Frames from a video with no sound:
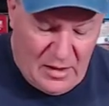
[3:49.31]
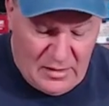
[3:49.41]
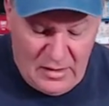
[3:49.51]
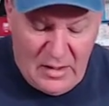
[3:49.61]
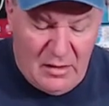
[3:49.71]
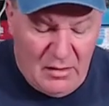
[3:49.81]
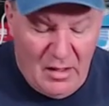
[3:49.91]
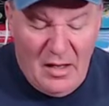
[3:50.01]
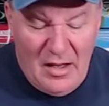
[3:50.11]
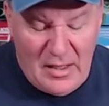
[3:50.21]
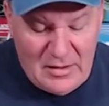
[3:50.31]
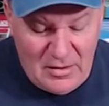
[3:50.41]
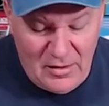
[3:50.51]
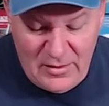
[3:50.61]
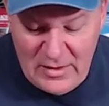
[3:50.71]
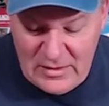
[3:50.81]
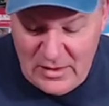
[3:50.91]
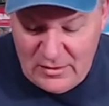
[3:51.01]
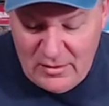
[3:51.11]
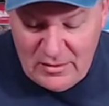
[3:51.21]
And then I saw this.
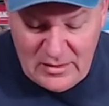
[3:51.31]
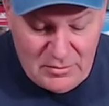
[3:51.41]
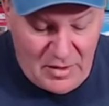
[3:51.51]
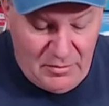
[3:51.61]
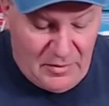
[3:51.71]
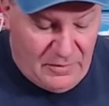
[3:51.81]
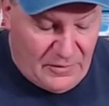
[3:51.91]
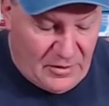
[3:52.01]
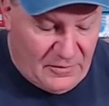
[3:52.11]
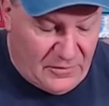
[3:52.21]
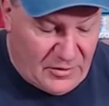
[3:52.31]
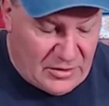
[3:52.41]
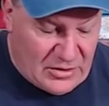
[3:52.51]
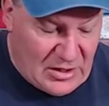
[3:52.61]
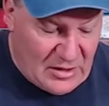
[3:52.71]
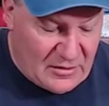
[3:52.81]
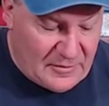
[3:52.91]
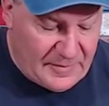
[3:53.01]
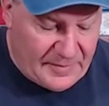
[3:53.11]
I thought this might be fun for the channel.